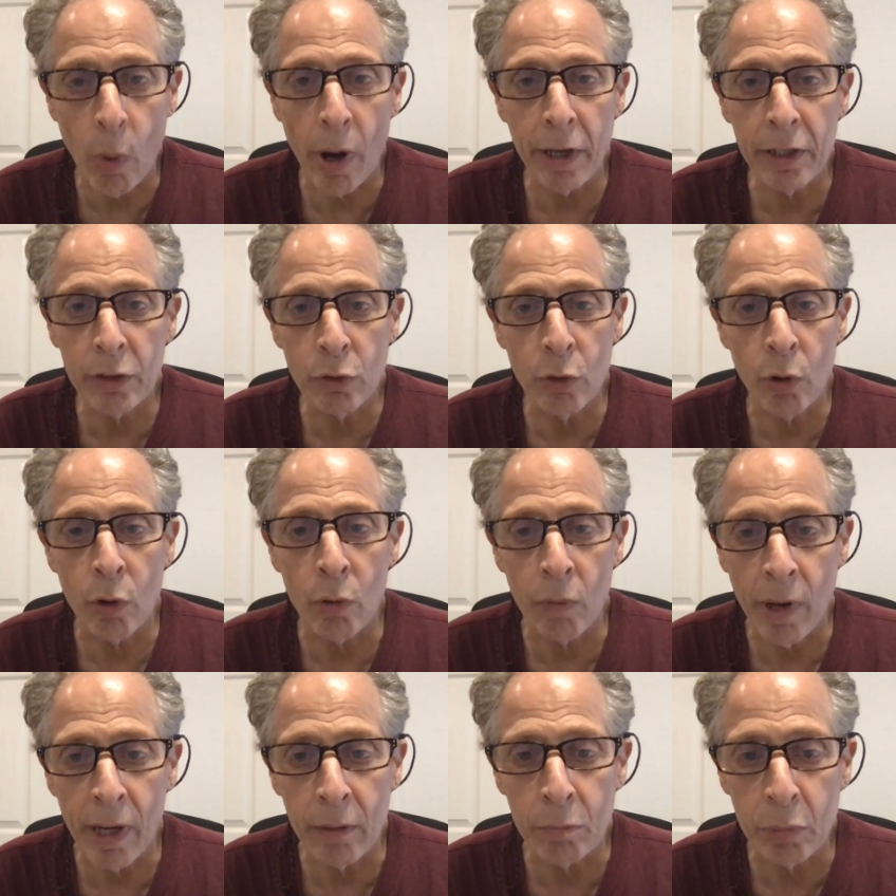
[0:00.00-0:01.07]
while you're
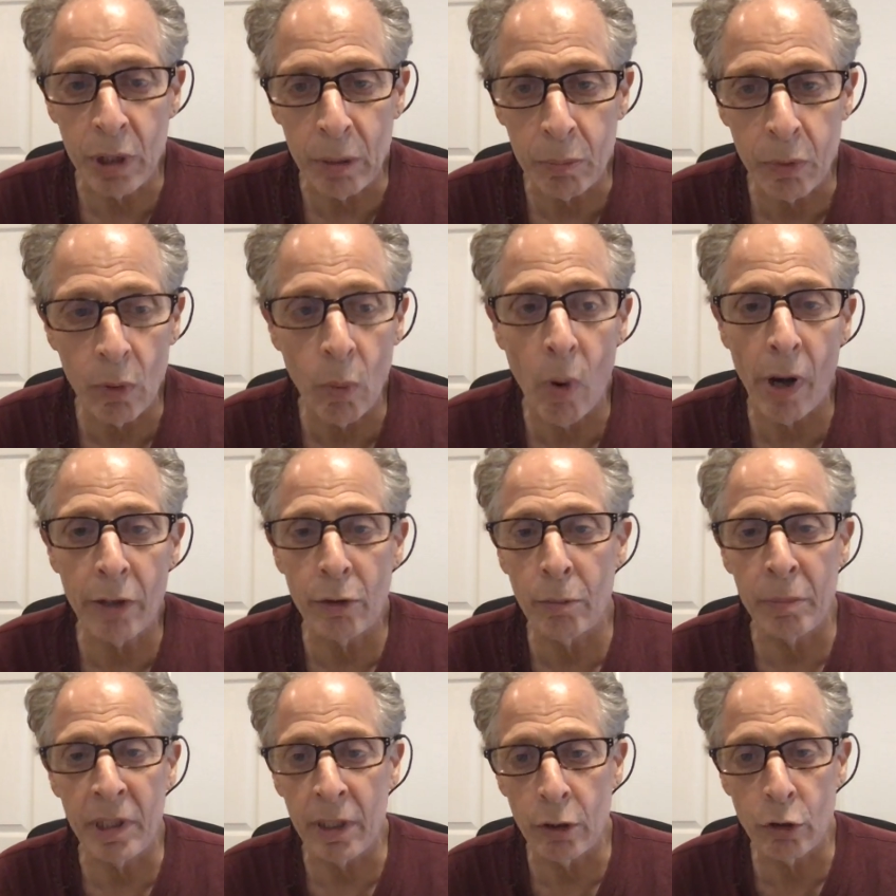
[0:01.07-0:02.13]
around people, while you're
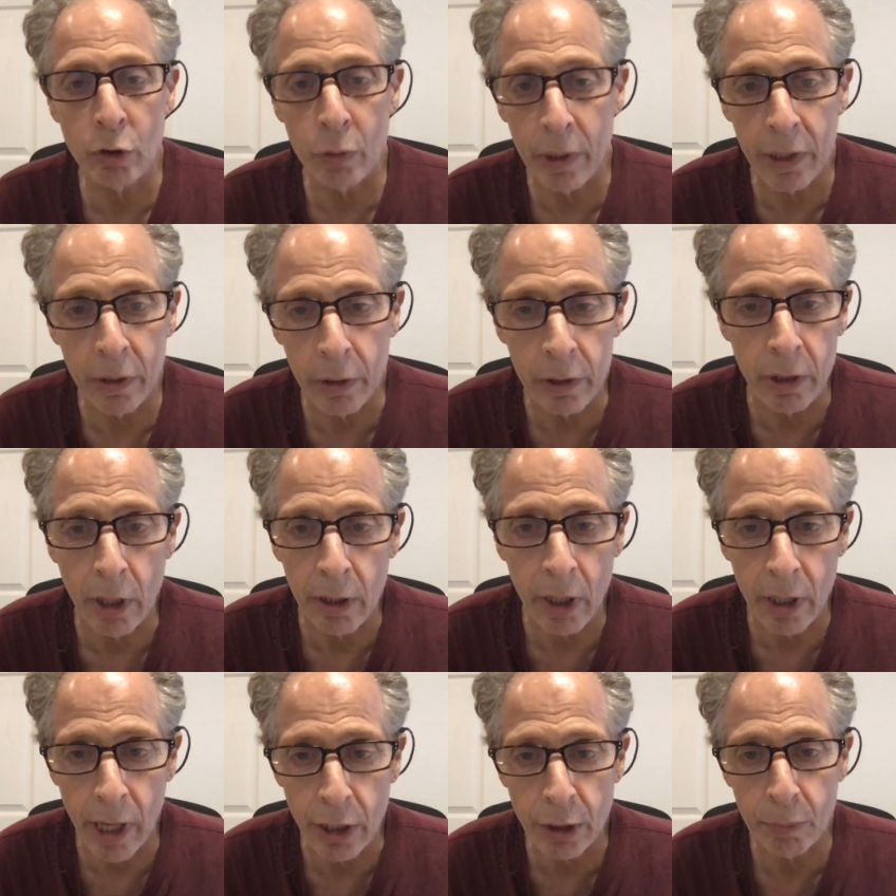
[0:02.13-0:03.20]
being triggered
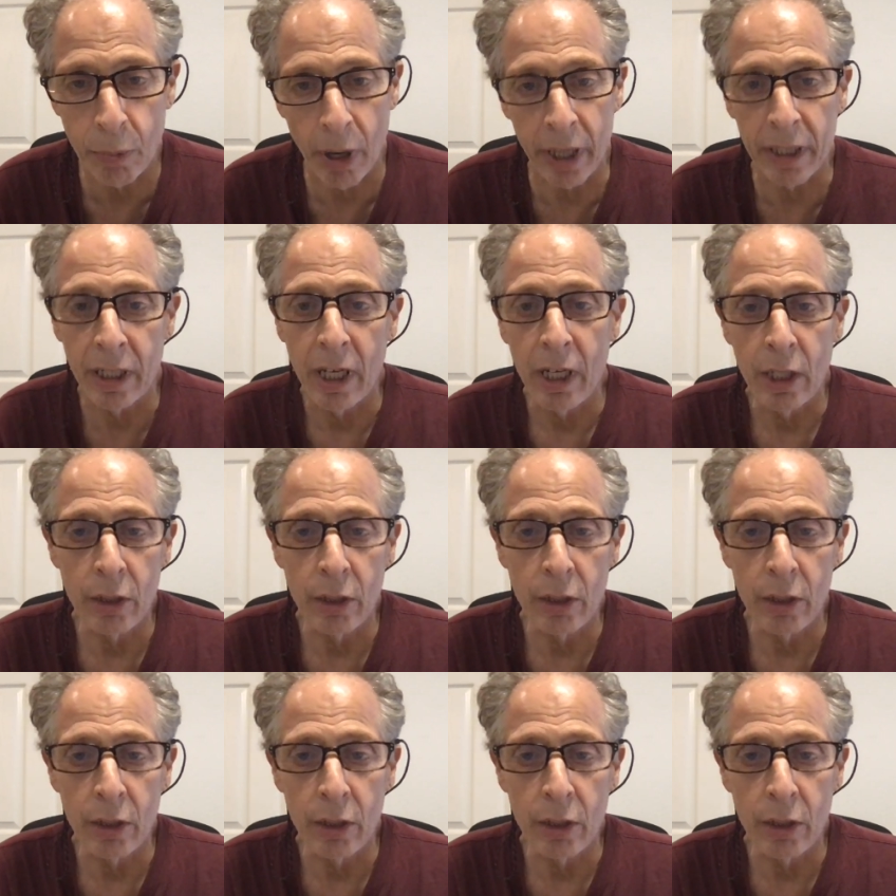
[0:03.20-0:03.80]
nonetheless by